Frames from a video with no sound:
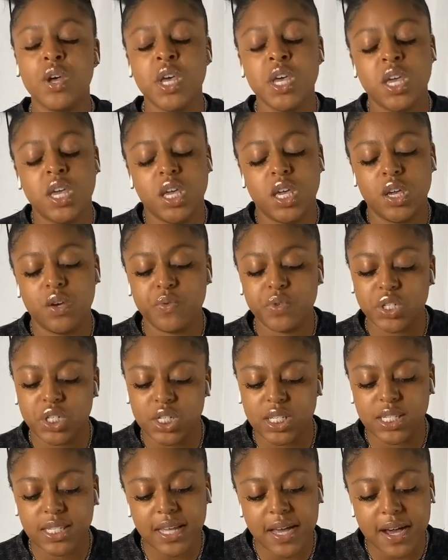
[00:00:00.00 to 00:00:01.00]
it was
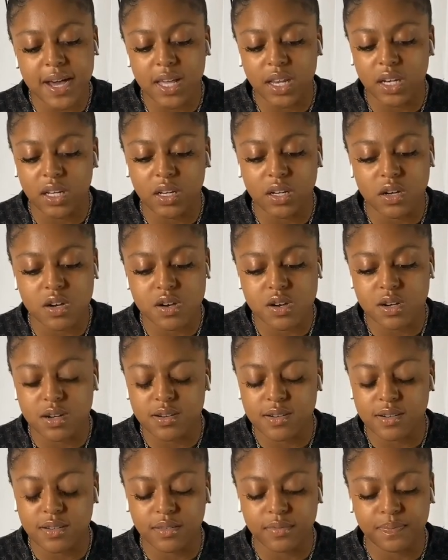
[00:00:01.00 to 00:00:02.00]
just kind
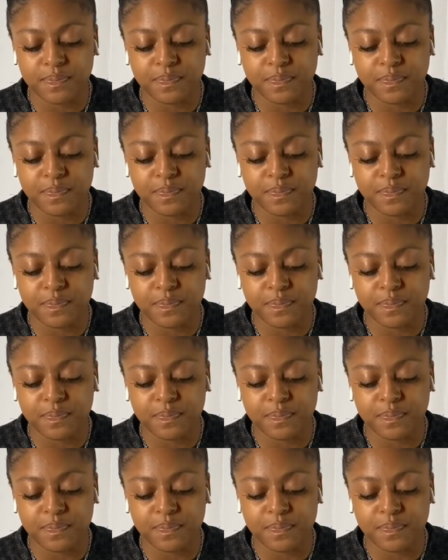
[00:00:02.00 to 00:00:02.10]
of,